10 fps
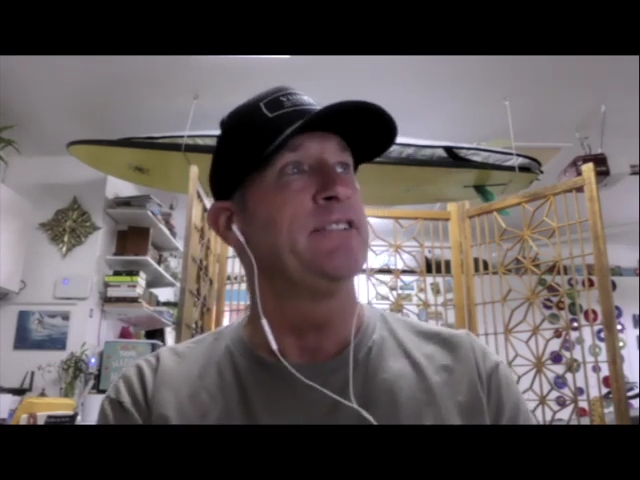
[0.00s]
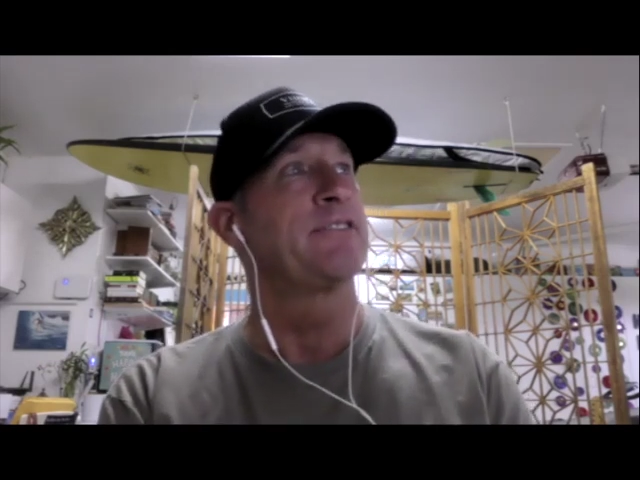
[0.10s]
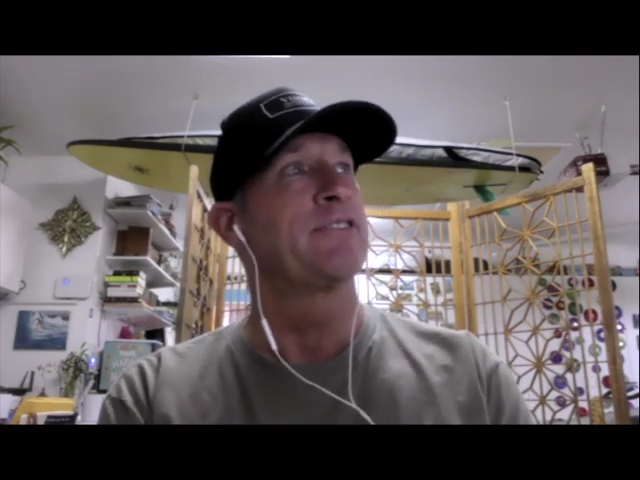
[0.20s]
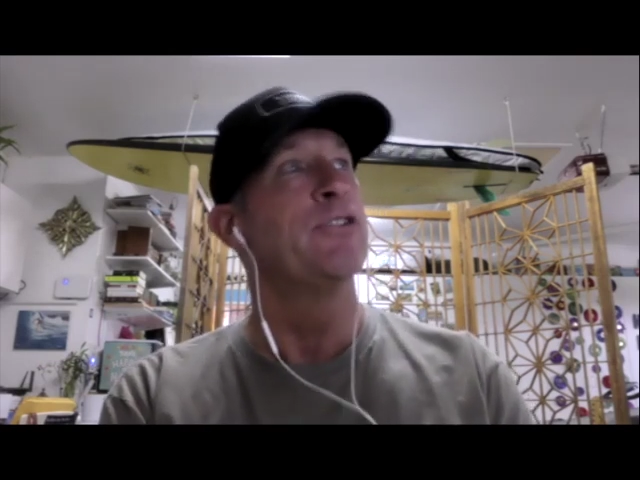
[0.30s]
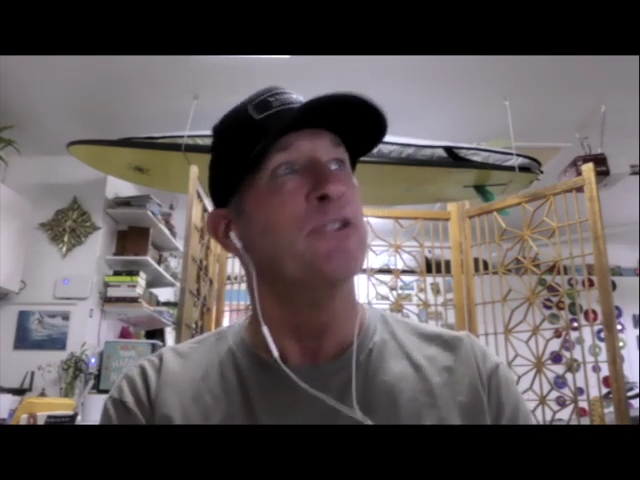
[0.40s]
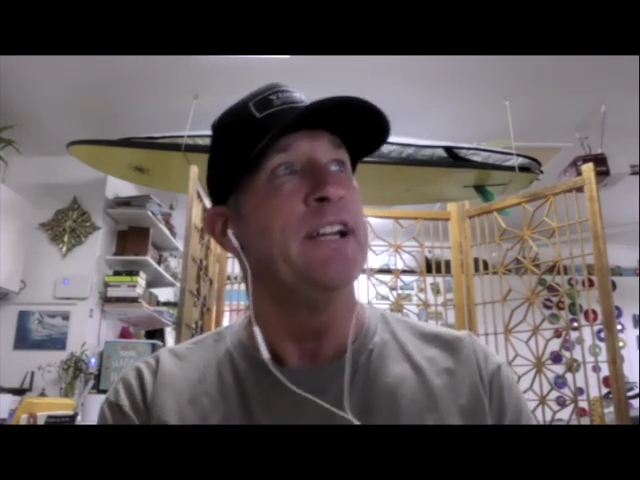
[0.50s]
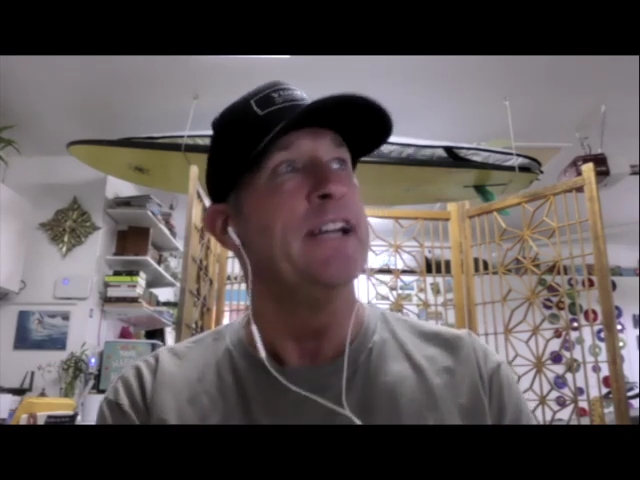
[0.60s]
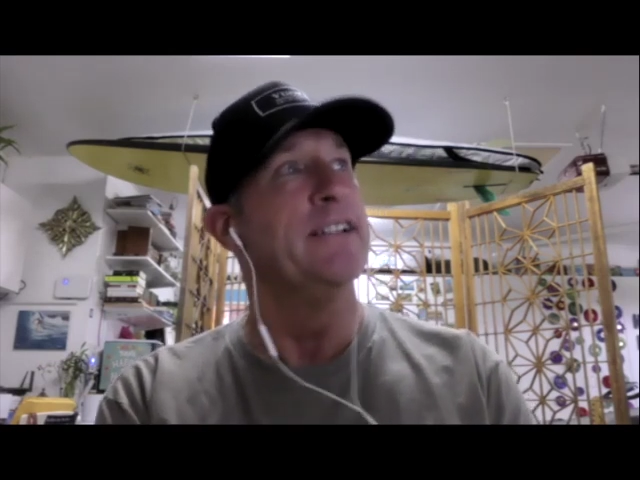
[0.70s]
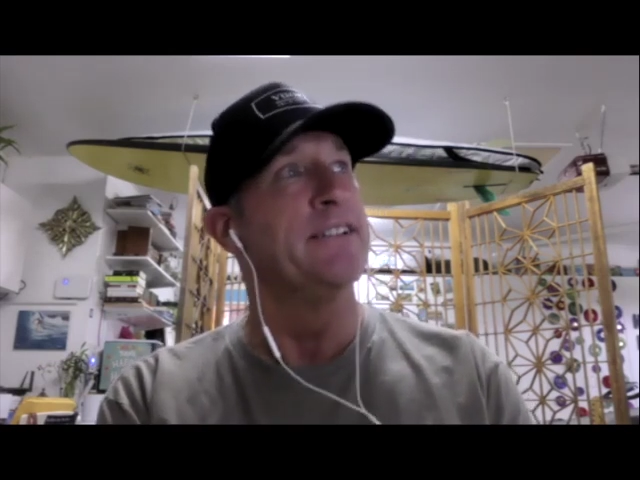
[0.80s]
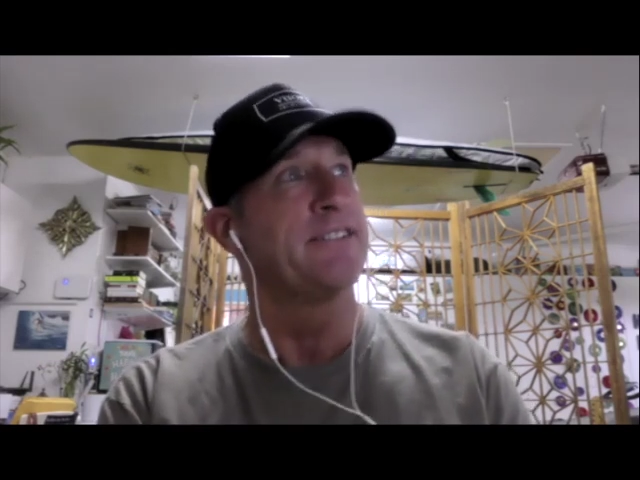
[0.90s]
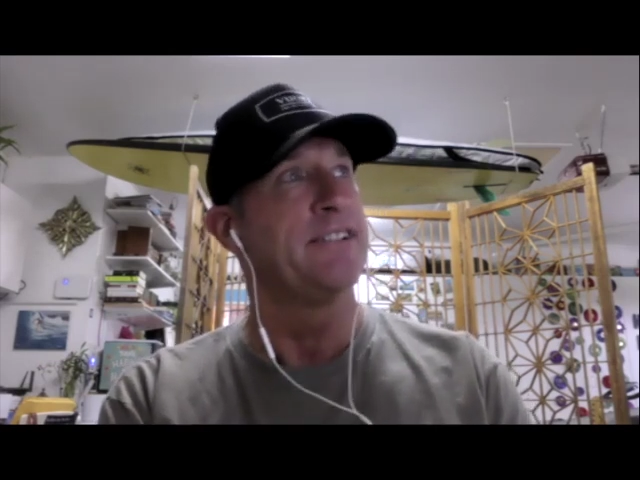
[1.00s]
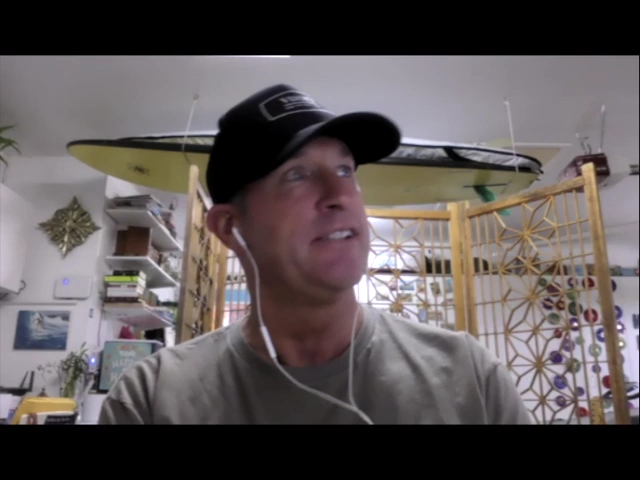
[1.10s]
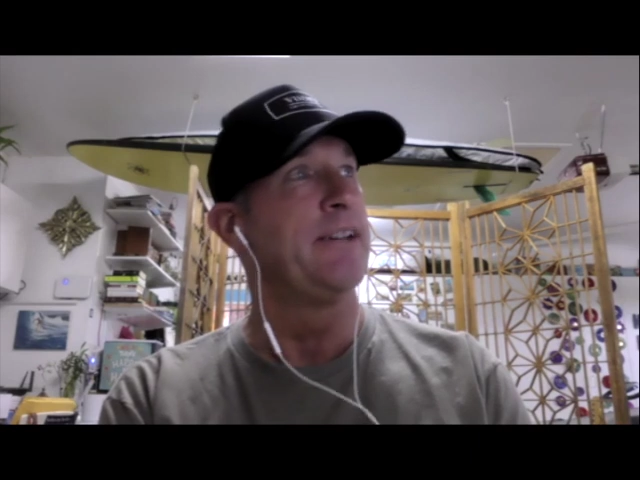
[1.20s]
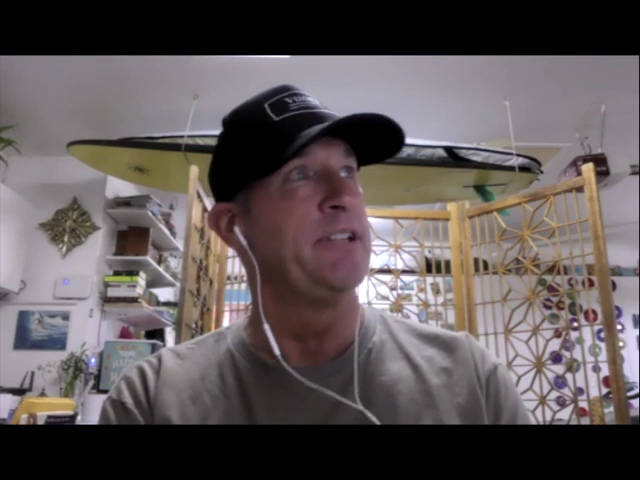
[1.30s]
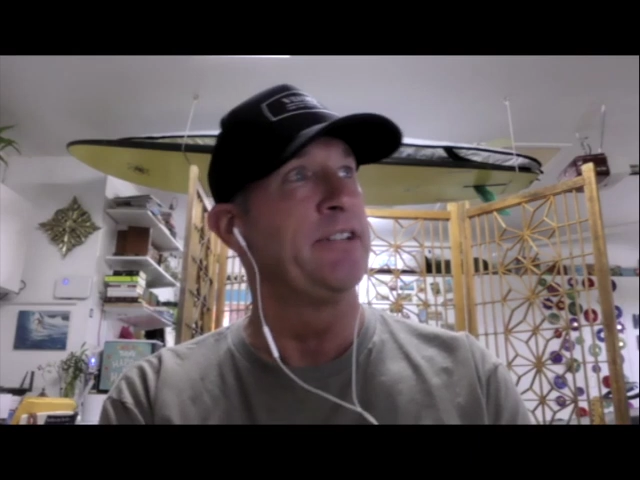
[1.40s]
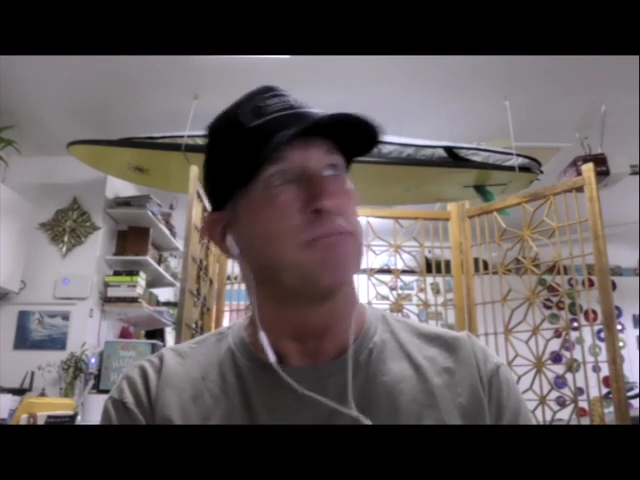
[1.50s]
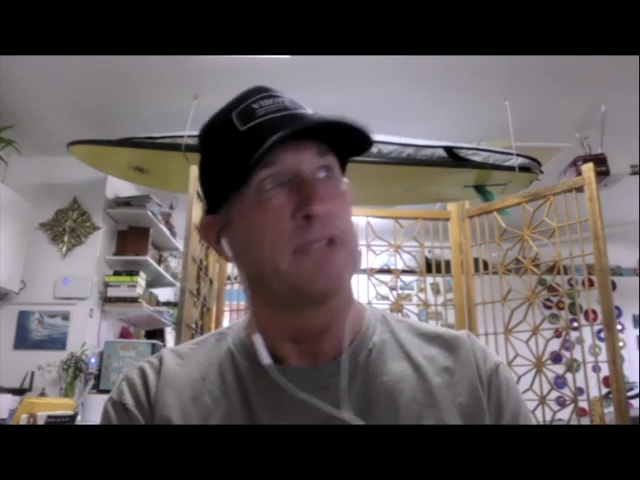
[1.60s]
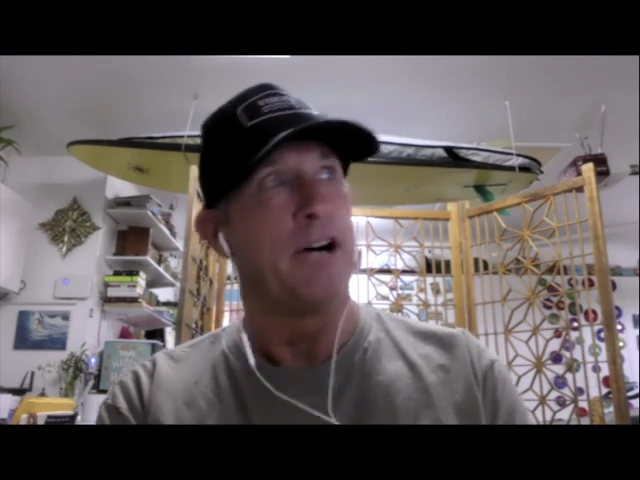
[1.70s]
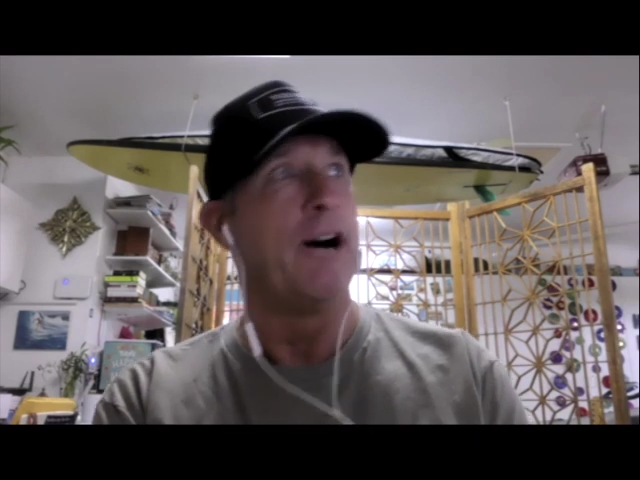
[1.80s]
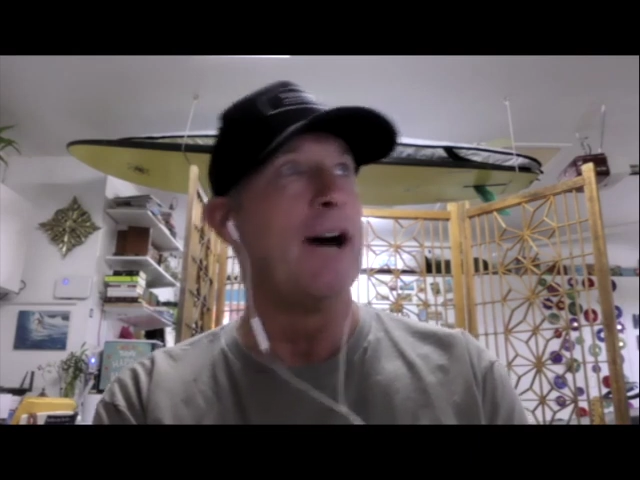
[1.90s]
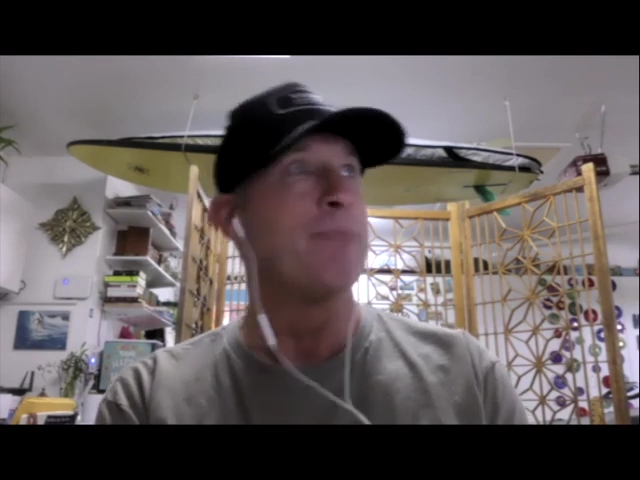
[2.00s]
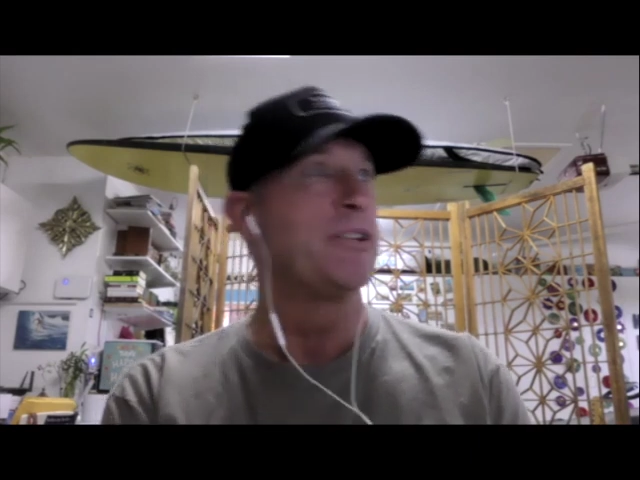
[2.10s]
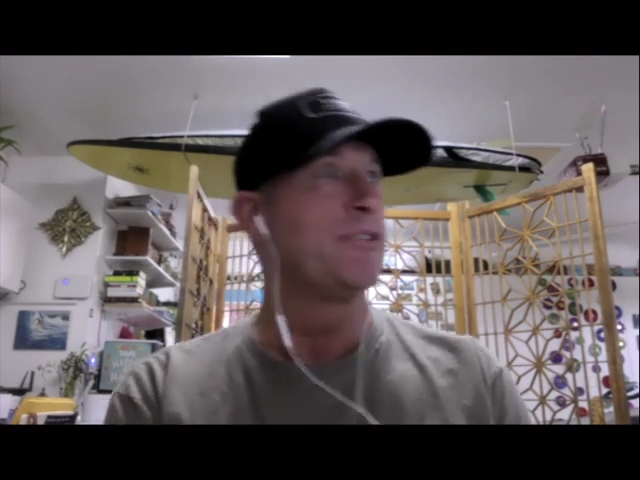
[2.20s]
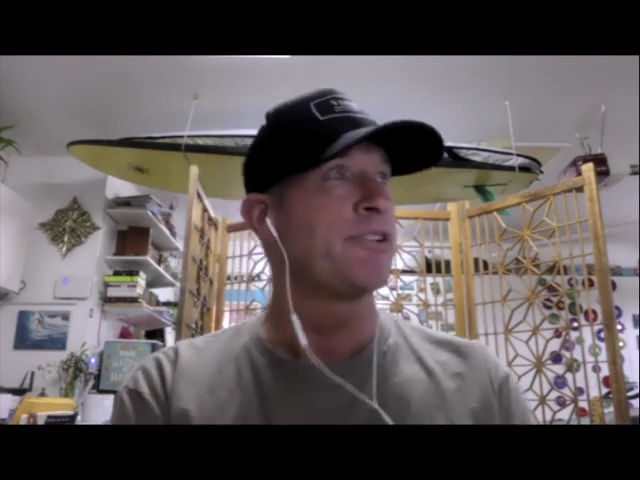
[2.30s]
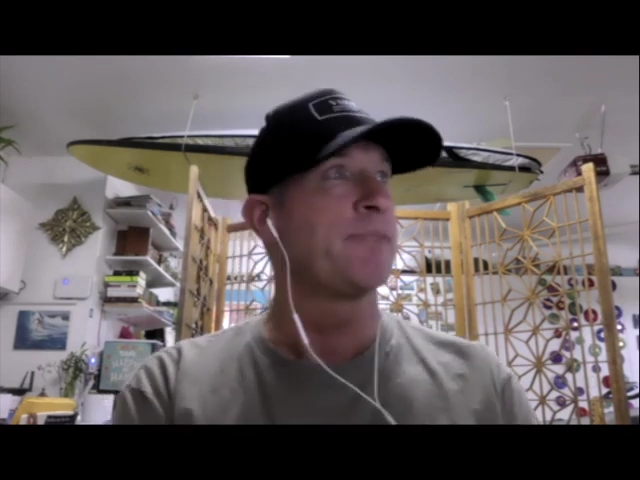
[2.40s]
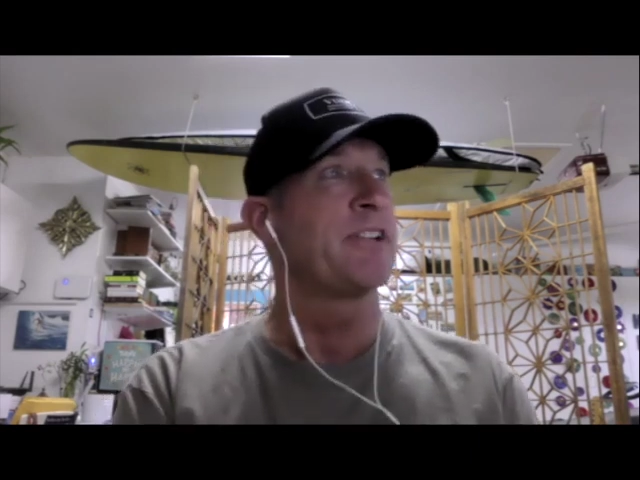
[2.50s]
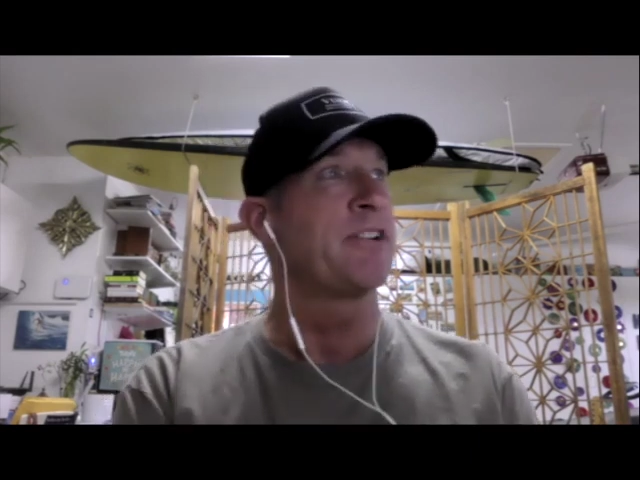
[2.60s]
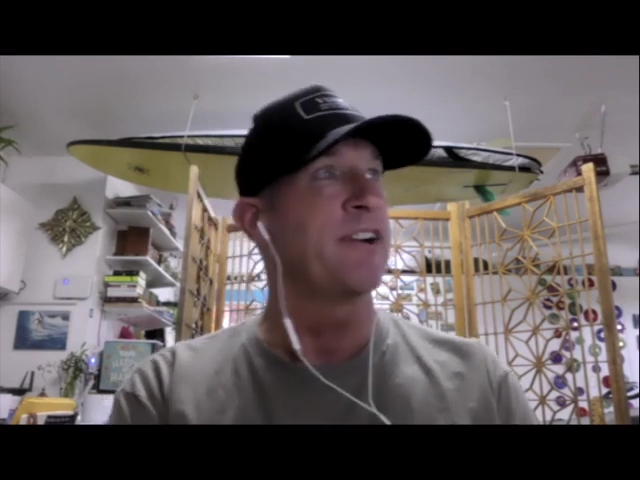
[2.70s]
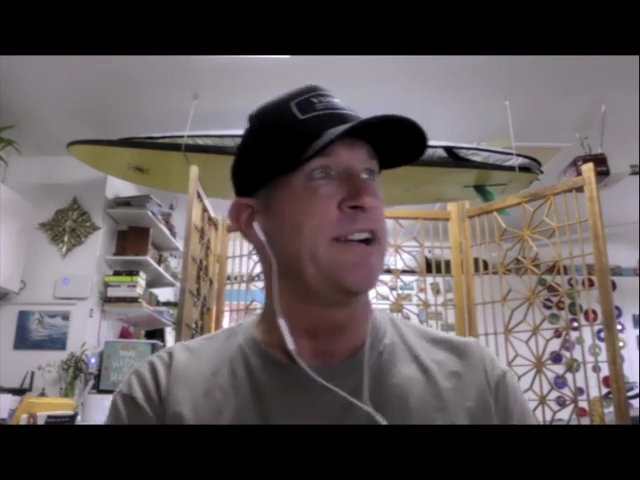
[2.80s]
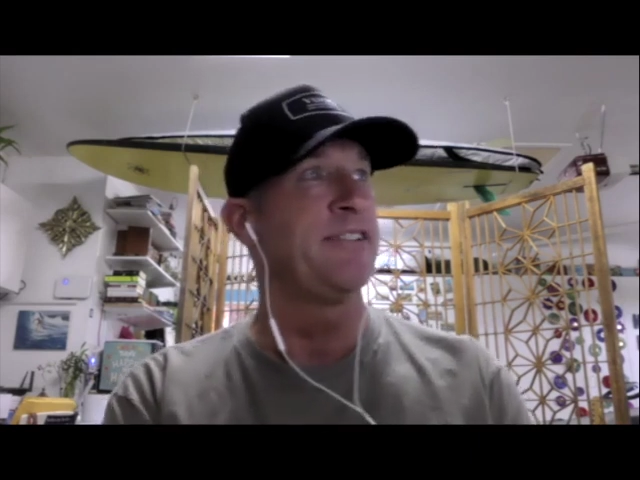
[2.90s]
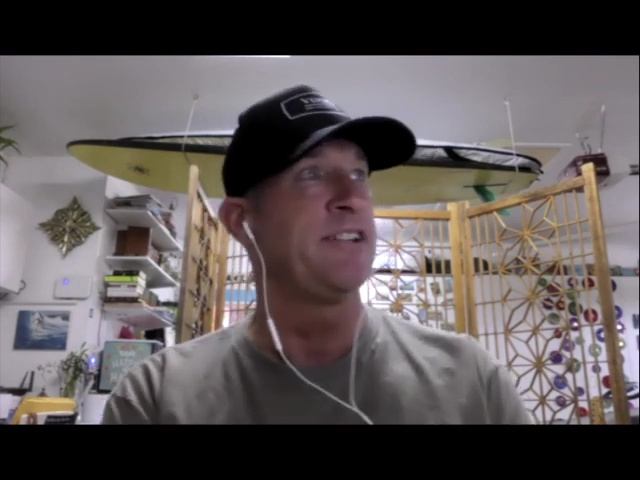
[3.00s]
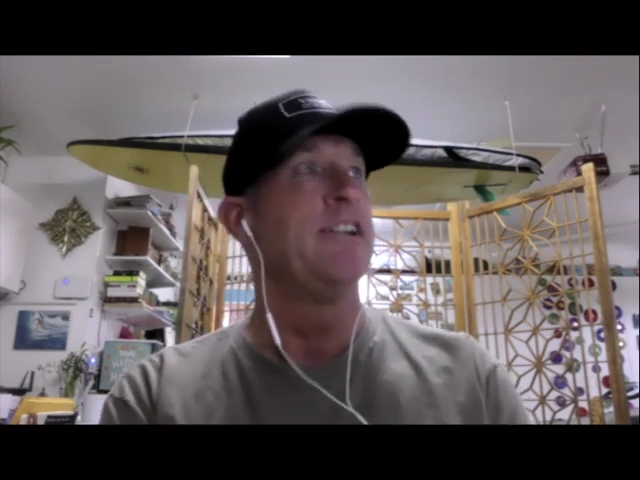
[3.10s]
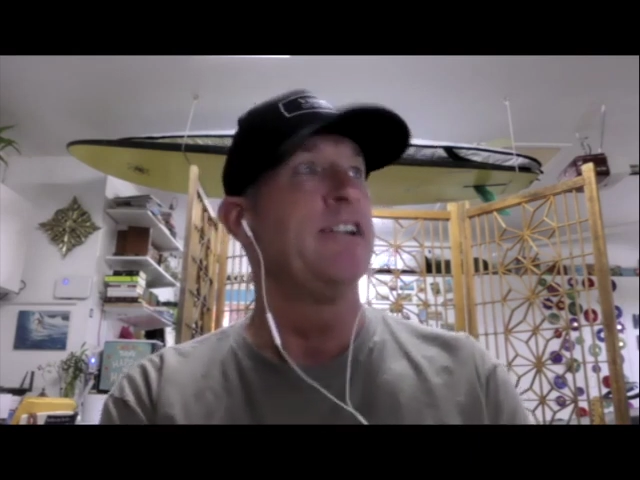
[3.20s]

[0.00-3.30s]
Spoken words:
tune in to see them either blow up or do something crazy?